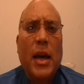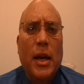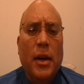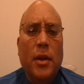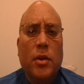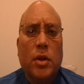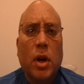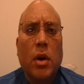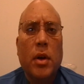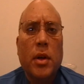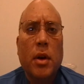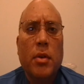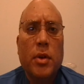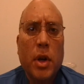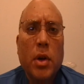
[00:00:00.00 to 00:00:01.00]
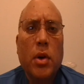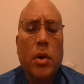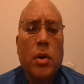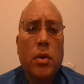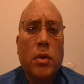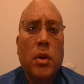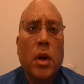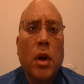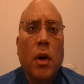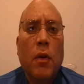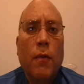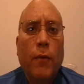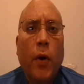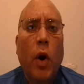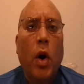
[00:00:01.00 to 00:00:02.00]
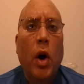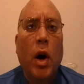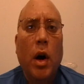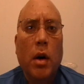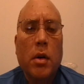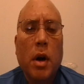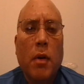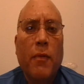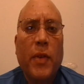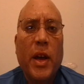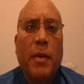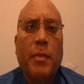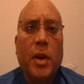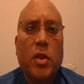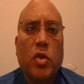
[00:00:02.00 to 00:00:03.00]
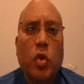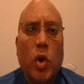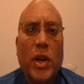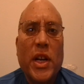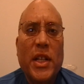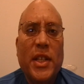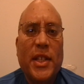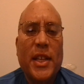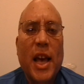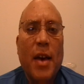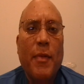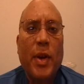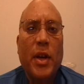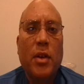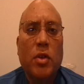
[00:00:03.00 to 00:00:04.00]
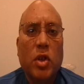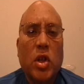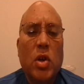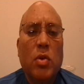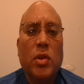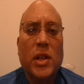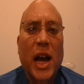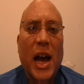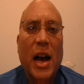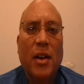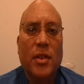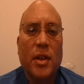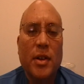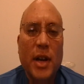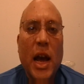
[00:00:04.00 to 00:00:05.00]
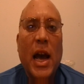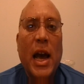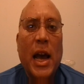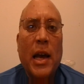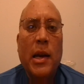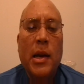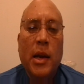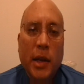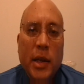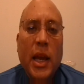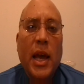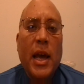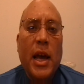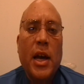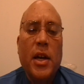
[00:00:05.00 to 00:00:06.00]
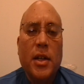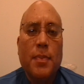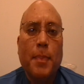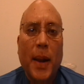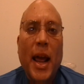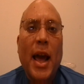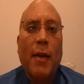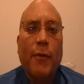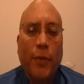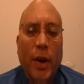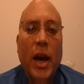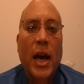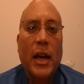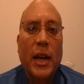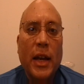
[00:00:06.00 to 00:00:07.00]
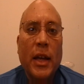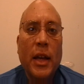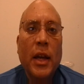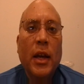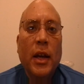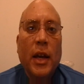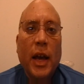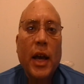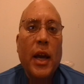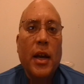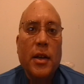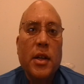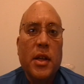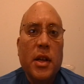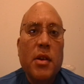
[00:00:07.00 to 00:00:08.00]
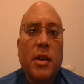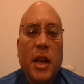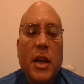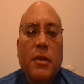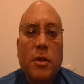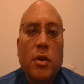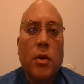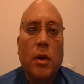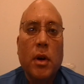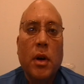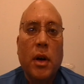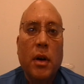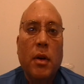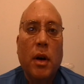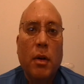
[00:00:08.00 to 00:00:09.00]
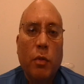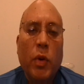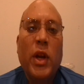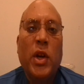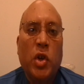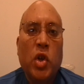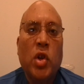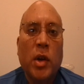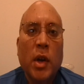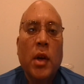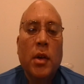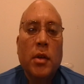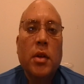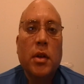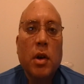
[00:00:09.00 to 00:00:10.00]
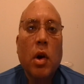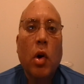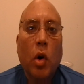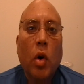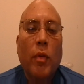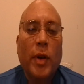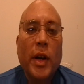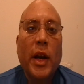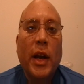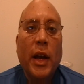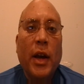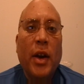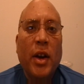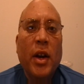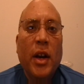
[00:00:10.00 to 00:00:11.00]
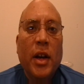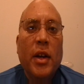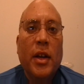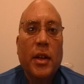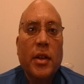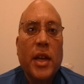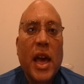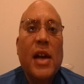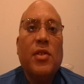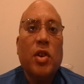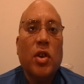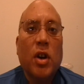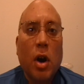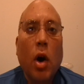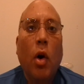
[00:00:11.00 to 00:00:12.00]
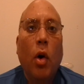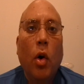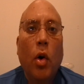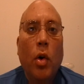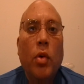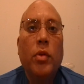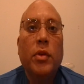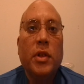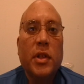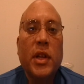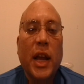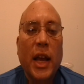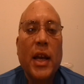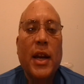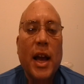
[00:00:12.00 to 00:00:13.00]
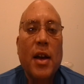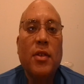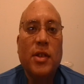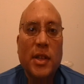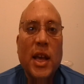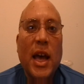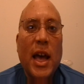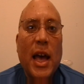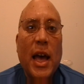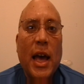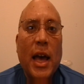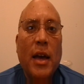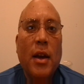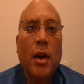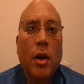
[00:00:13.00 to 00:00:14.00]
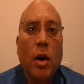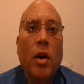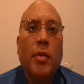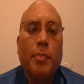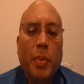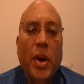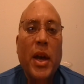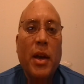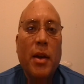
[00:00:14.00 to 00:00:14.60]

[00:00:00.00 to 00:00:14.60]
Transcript: editorial news for November 27, 2009. Yeah, it's Black Friday. Hey, did you get your uh, wish to go over there and catch a cold, stand outside, or